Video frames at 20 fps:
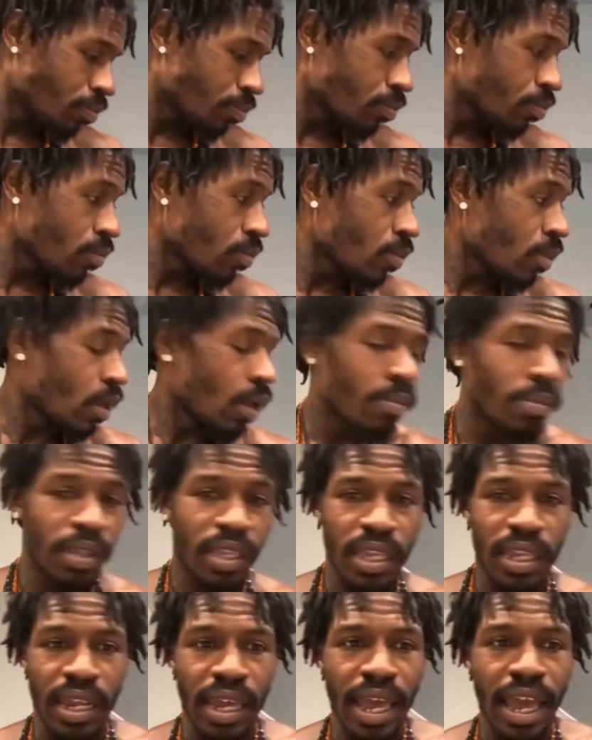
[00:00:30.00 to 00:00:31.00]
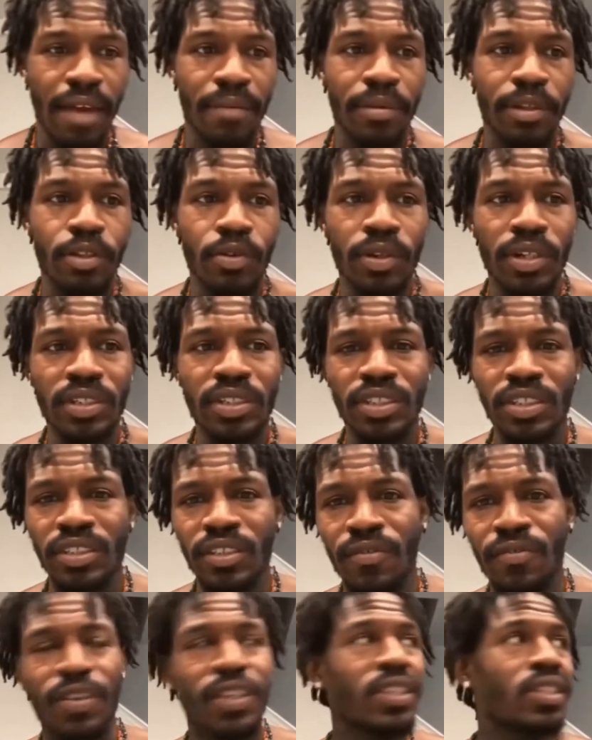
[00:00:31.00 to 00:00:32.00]
But yeah, they have been doing this since the 50s
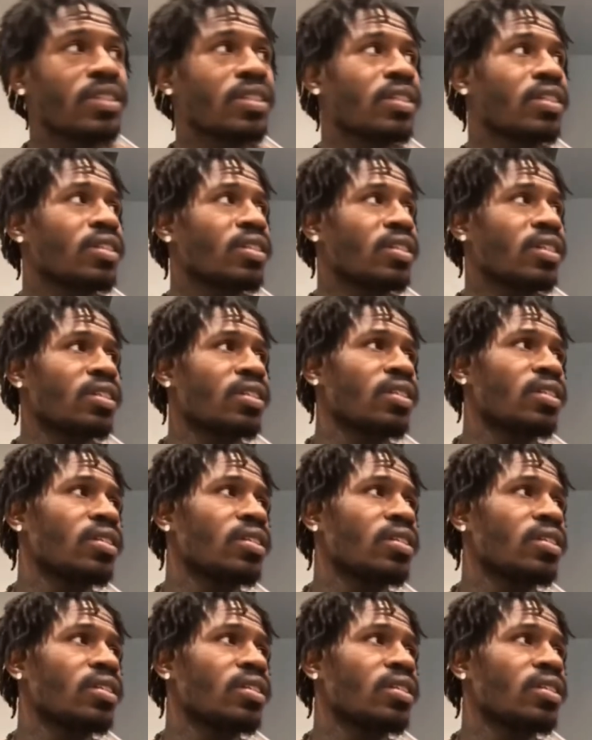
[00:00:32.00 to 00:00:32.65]
and the 60s.